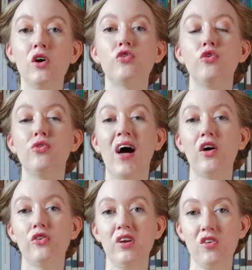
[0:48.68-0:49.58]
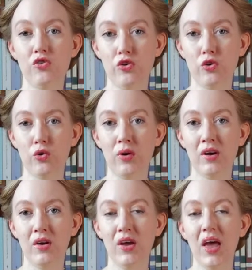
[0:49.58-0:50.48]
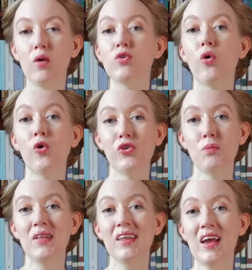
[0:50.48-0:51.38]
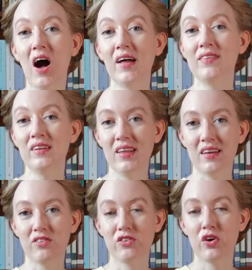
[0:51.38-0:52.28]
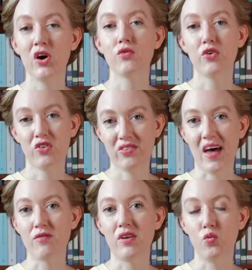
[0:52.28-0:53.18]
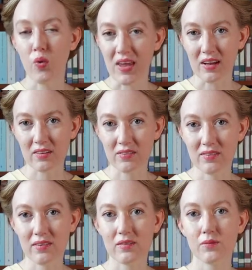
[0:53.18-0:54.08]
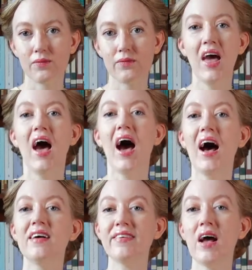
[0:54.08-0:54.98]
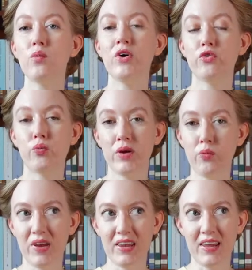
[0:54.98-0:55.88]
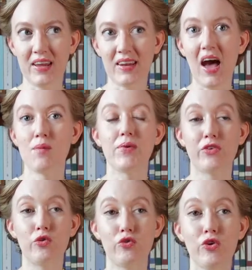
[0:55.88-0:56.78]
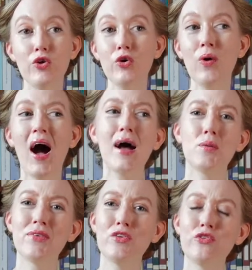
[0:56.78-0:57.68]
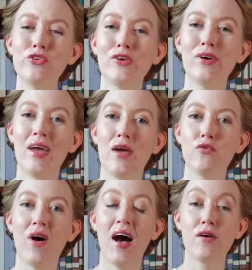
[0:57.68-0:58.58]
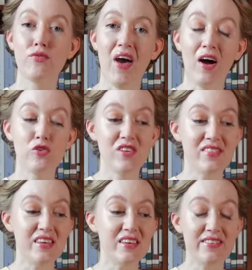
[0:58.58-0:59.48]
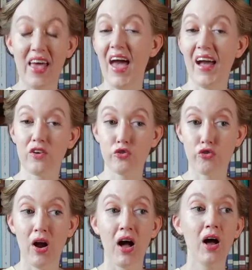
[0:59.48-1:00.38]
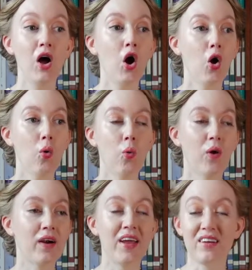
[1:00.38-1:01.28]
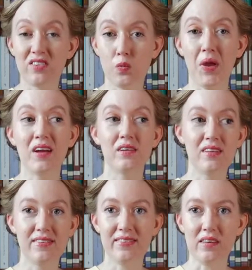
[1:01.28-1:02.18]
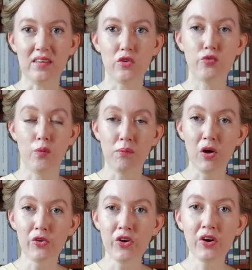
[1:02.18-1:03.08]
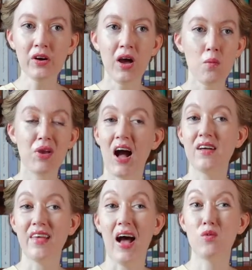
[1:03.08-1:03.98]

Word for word: two thousand two, and was ultimately on the list for seven weeks. As I was rereading Episode two, I wasn't sure if I found these extra or expanded scenes familiar because I